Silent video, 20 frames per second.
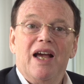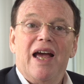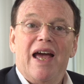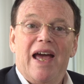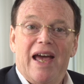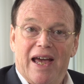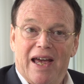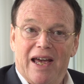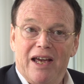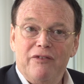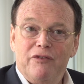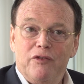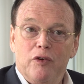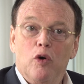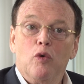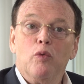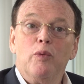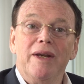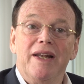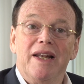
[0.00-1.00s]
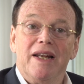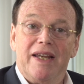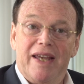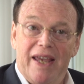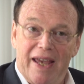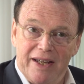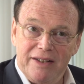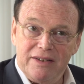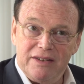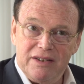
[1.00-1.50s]
have or will
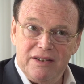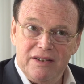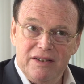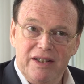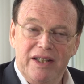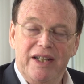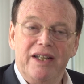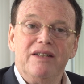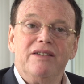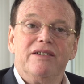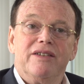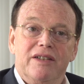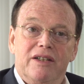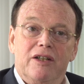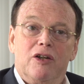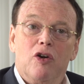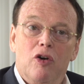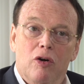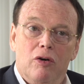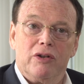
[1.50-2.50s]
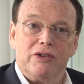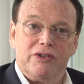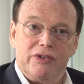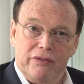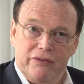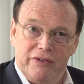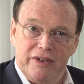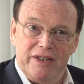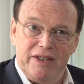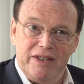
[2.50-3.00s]
get in the course
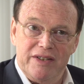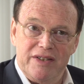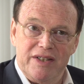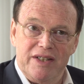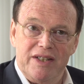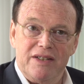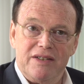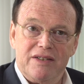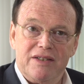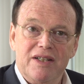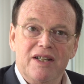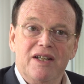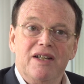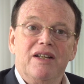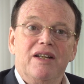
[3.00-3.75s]
of the disease